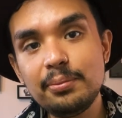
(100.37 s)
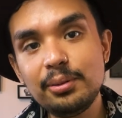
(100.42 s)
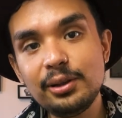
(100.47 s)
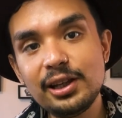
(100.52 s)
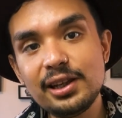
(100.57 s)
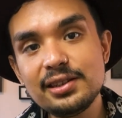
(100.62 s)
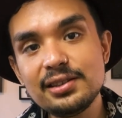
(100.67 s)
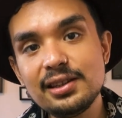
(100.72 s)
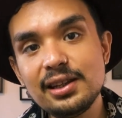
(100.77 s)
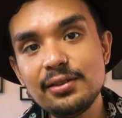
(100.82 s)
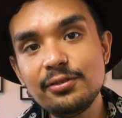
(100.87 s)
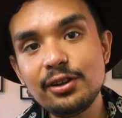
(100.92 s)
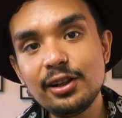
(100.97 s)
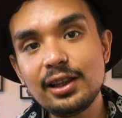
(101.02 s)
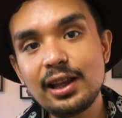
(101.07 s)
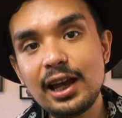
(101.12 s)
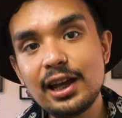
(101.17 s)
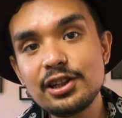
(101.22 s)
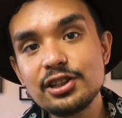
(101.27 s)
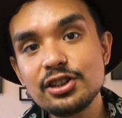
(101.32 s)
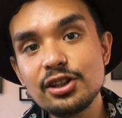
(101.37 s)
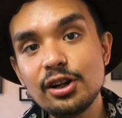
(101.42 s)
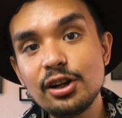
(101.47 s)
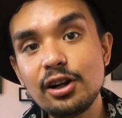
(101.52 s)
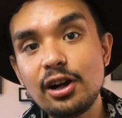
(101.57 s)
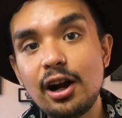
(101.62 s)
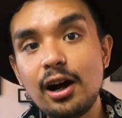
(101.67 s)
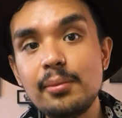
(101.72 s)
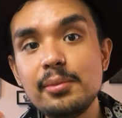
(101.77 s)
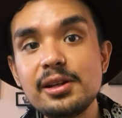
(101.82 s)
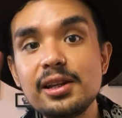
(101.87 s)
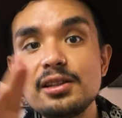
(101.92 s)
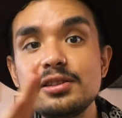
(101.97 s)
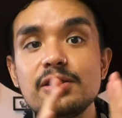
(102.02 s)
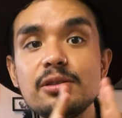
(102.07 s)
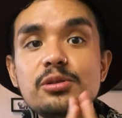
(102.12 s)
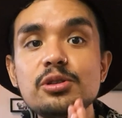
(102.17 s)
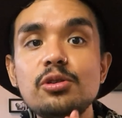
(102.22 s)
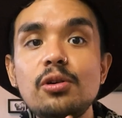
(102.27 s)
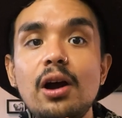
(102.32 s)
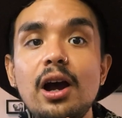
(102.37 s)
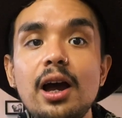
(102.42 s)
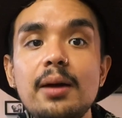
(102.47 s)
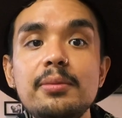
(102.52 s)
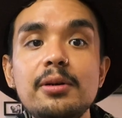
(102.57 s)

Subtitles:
Please leave a like, share, comment, and subscribe.